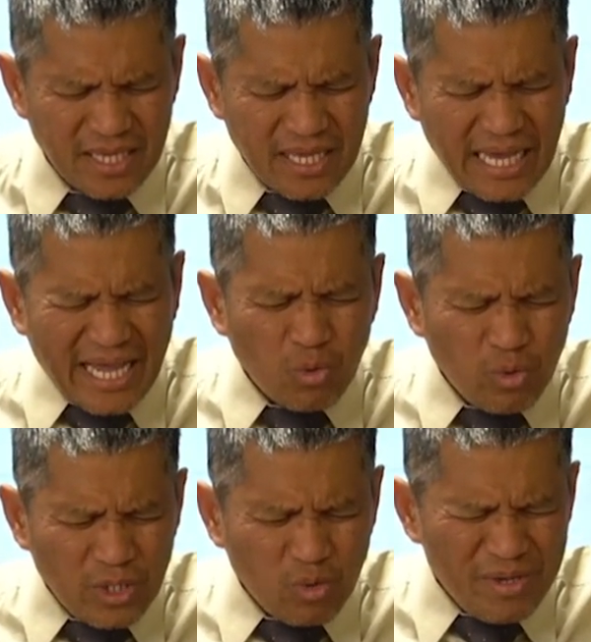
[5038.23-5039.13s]
And
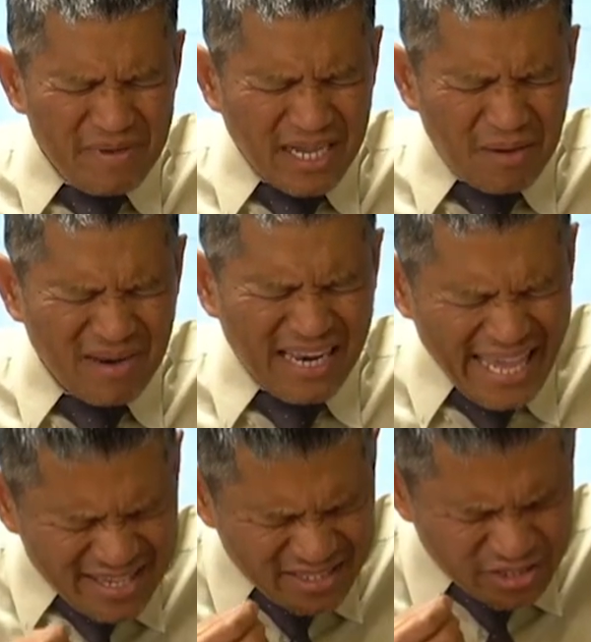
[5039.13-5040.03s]
when we become like
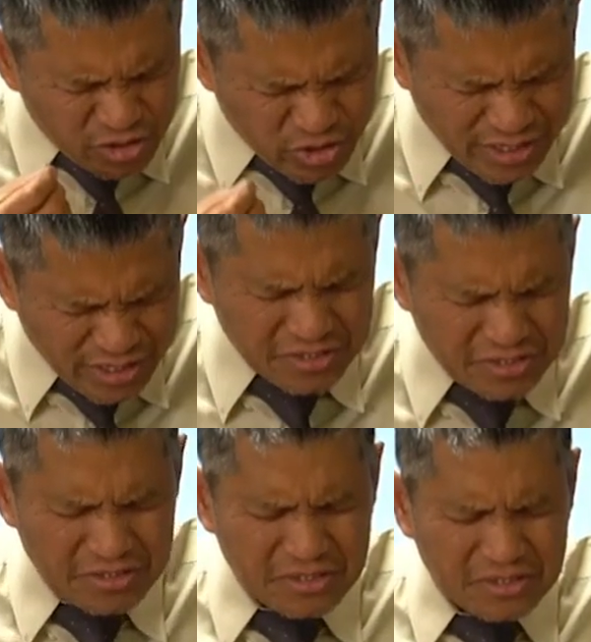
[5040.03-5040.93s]
Jesus,
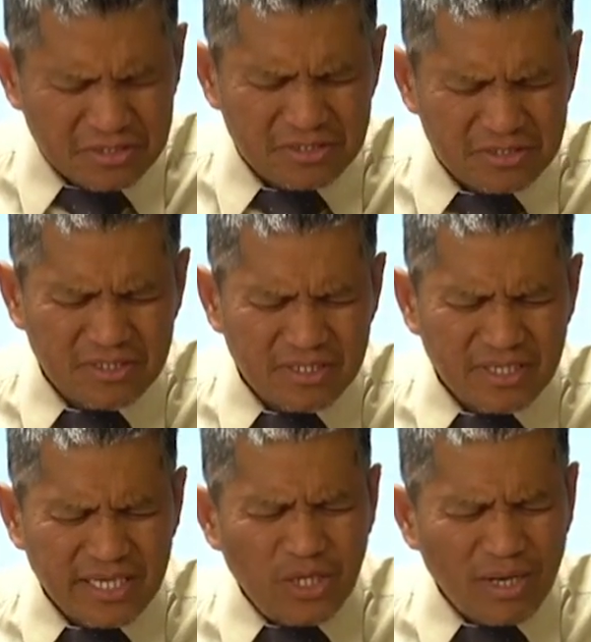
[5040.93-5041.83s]
He will
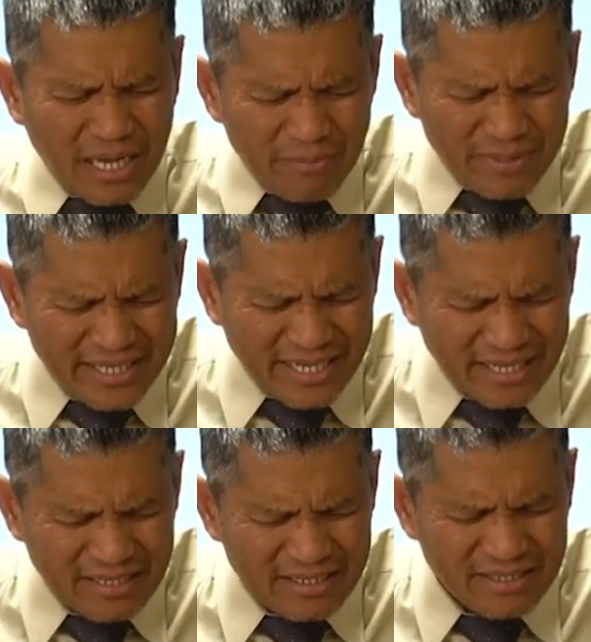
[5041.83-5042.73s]
come again,
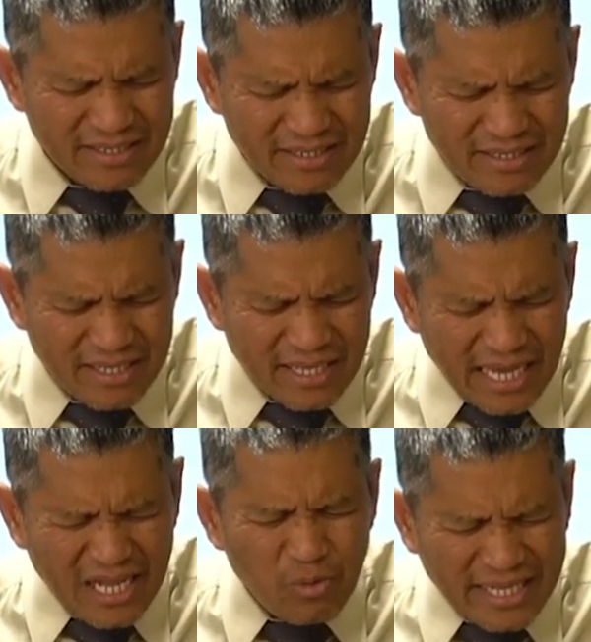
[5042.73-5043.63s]
and we can
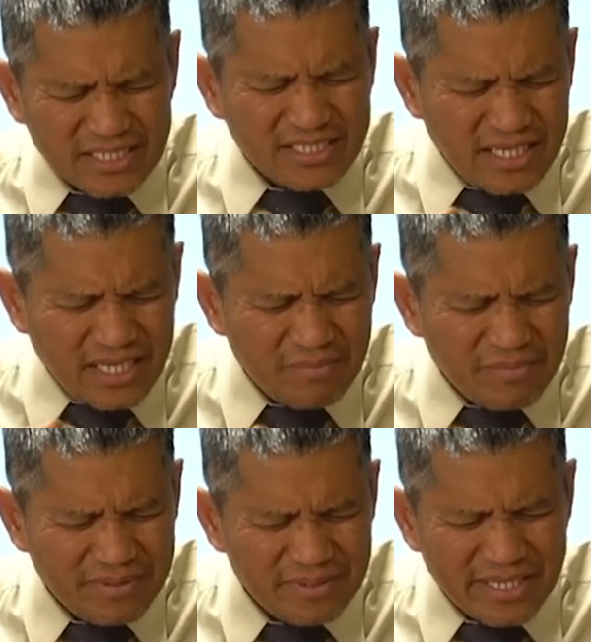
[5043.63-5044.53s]
see Him
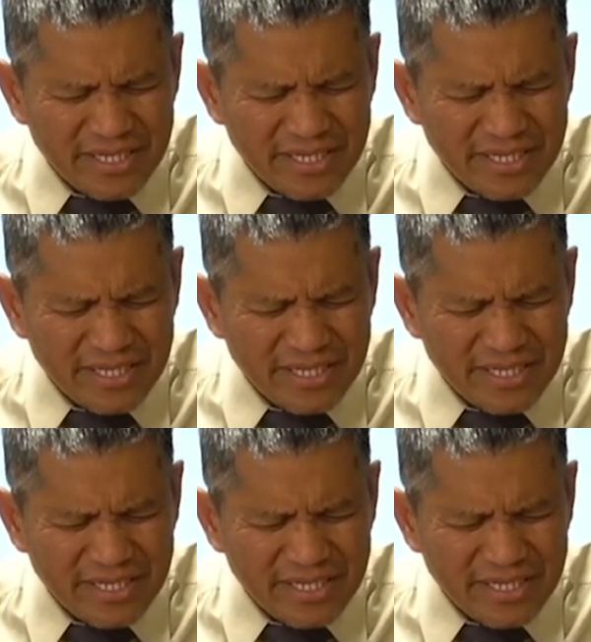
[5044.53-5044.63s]
face to